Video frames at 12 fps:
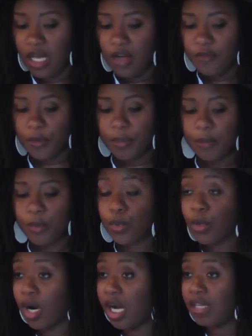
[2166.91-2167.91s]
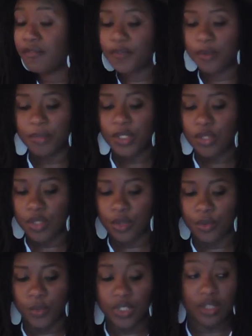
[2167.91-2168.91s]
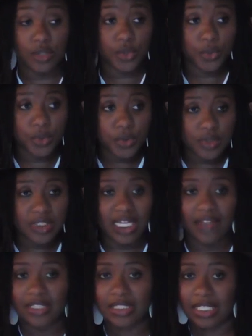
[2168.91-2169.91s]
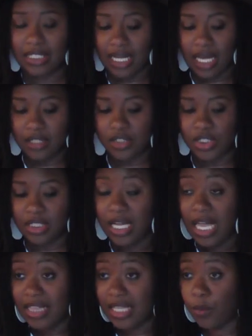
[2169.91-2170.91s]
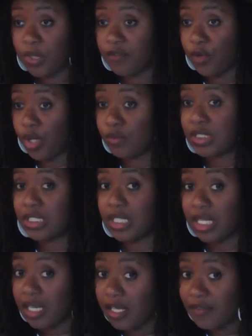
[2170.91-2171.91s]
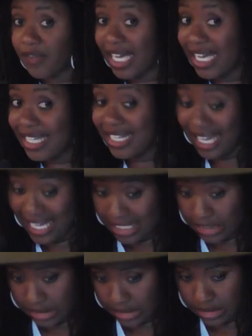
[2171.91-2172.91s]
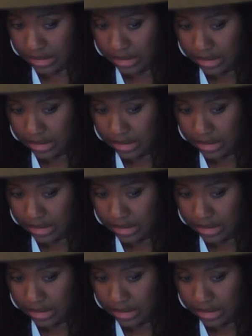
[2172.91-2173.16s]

for people who are unfamiliar with the tools and the technology that we've grown to love and hate.